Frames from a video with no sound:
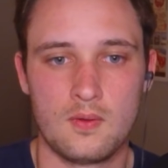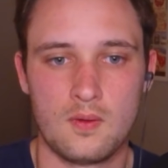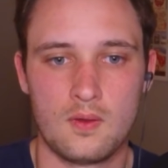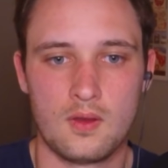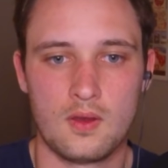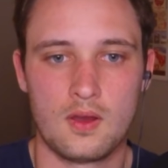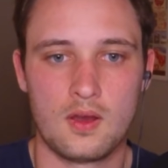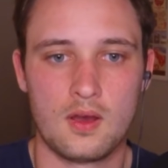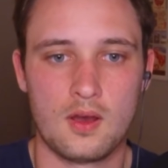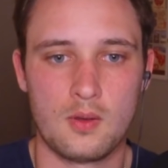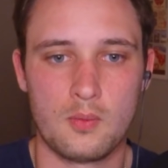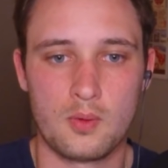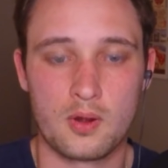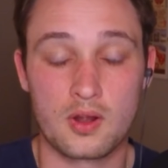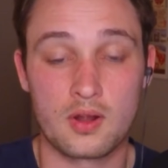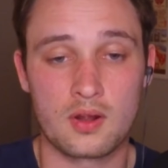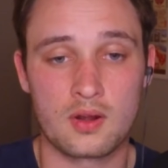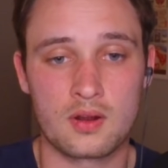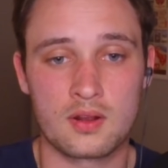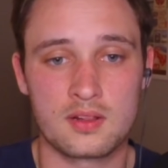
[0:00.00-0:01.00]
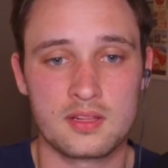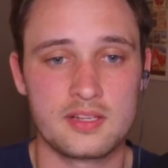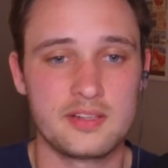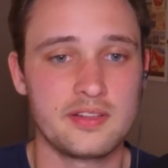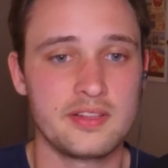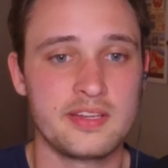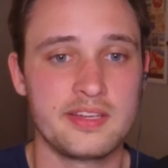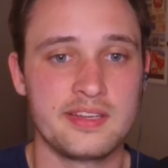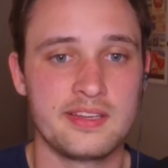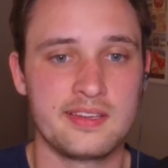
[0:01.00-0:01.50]
We're
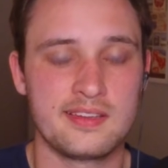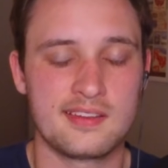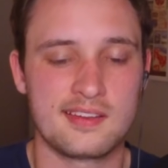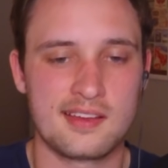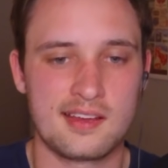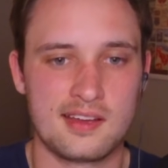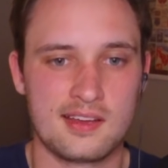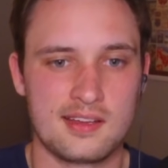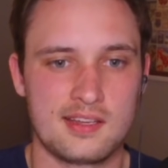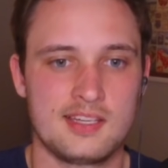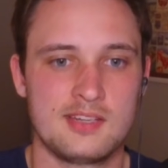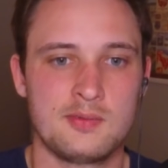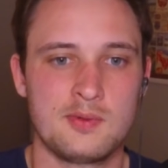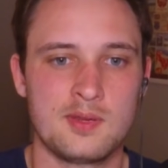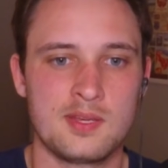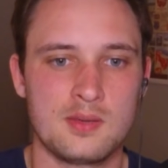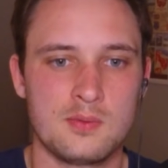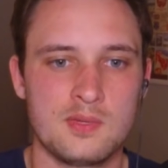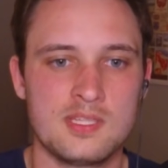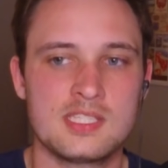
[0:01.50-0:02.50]
clearly we